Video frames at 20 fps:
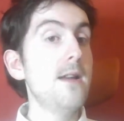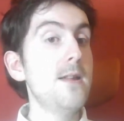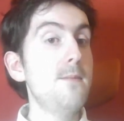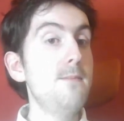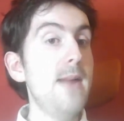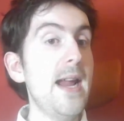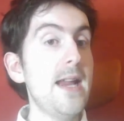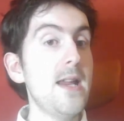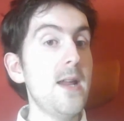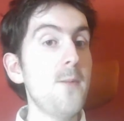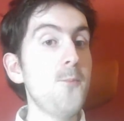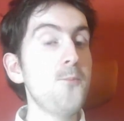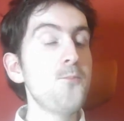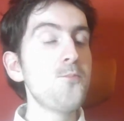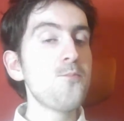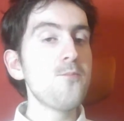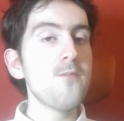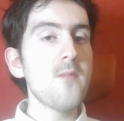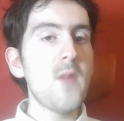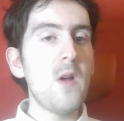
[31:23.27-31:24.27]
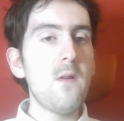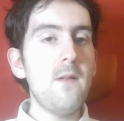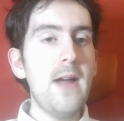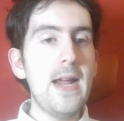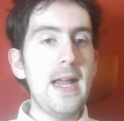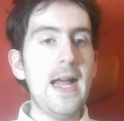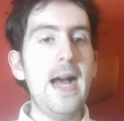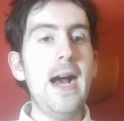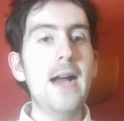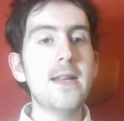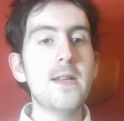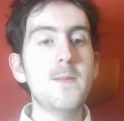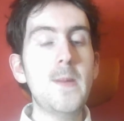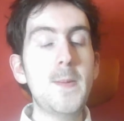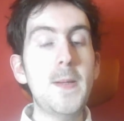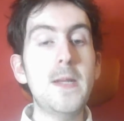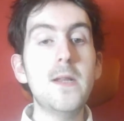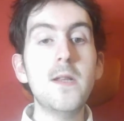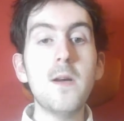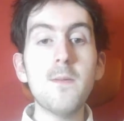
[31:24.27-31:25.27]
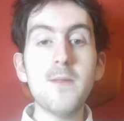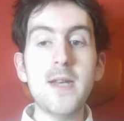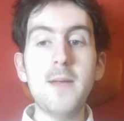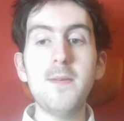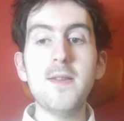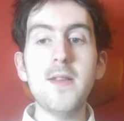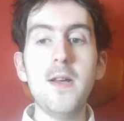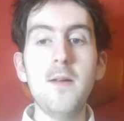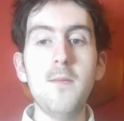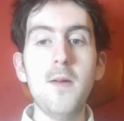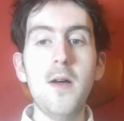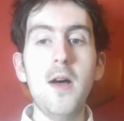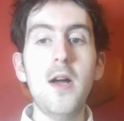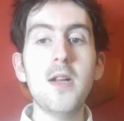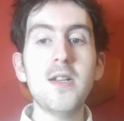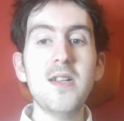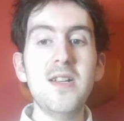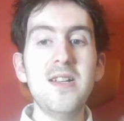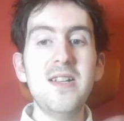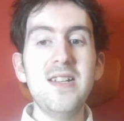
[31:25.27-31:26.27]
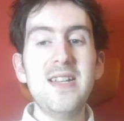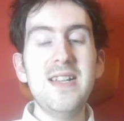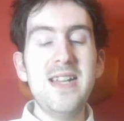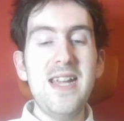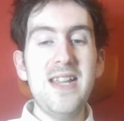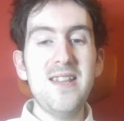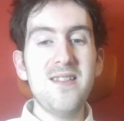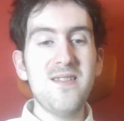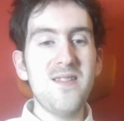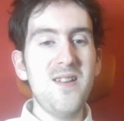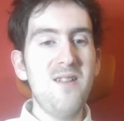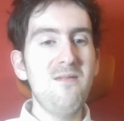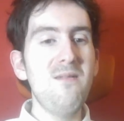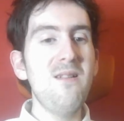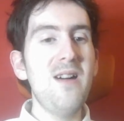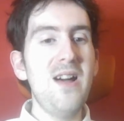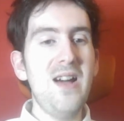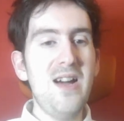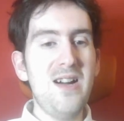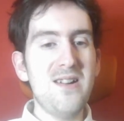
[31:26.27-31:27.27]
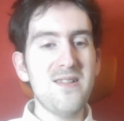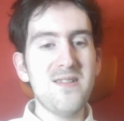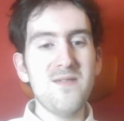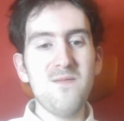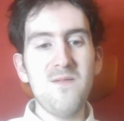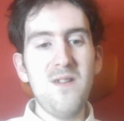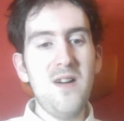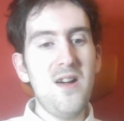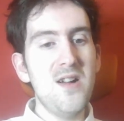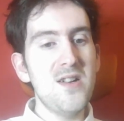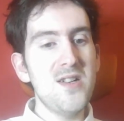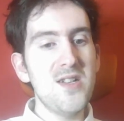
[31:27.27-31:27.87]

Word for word: They've made him a great character, they've maybe loved him so much. It's so hard to watch.